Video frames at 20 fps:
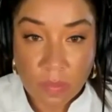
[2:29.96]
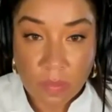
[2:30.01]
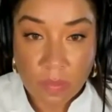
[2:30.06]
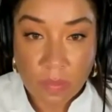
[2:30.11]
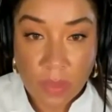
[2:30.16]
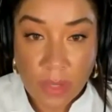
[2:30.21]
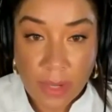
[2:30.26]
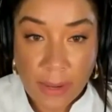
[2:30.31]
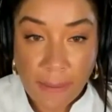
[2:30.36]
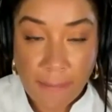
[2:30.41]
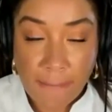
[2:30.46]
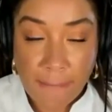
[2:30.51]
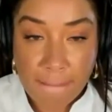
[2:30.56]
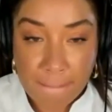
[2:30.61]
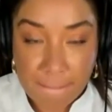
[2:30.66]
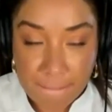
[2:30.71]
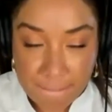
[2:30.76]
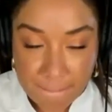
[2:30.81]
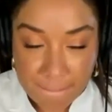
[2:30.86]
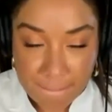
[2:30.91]

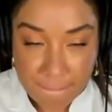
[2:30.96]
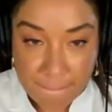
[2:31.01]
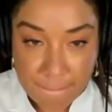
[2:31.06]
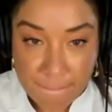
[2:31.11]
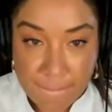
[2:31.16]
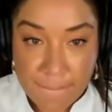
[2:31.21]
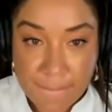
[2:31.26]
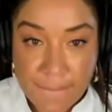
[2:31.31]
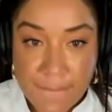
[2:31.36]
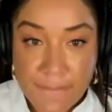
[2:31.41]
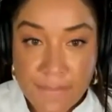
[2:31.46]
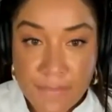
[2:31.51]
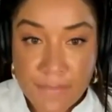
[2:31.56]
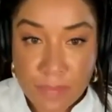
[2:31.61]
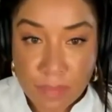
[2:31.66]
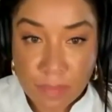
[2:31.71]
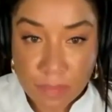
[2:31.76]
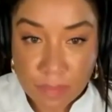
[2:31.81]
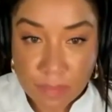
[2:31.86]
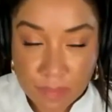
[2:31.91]

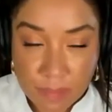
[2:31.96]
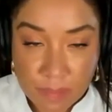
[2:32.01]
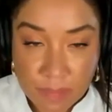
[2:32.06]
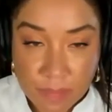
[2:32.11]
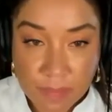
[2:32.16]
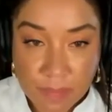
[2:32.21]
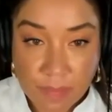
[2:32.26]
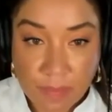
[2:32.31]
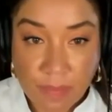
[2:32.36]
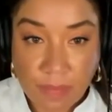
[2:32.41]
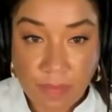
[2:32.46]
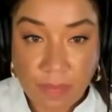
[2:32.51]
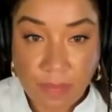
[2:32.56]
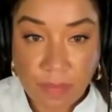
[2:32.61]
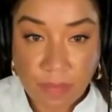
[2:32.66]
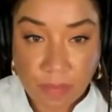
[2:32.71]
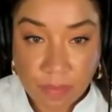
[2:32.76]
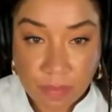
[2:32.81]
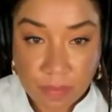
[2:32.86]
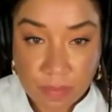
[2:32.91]

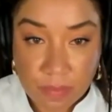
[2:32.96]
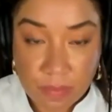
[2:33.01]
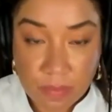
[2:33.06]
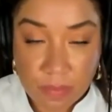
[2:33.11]
(not speaking)